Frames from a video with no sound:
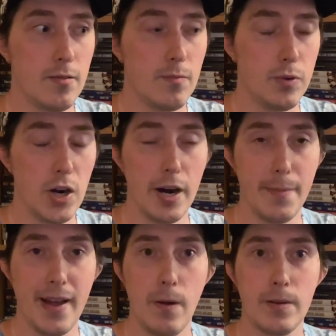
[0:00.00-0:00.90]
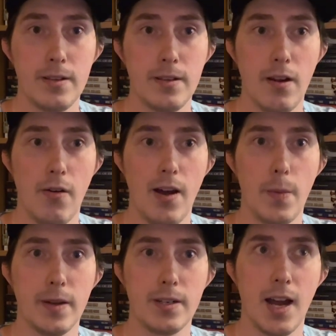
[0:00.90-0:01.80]
brought about around
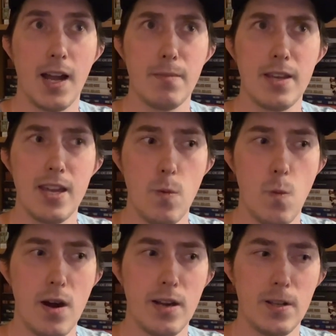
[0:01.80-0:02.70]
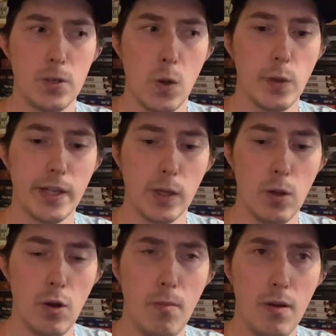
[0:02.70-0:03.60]
the time he won his Golden
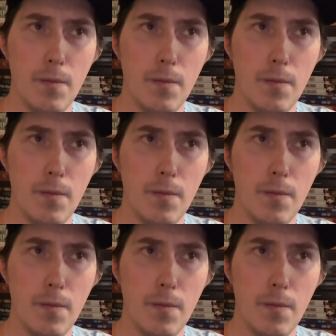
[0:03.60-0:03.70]
Globe?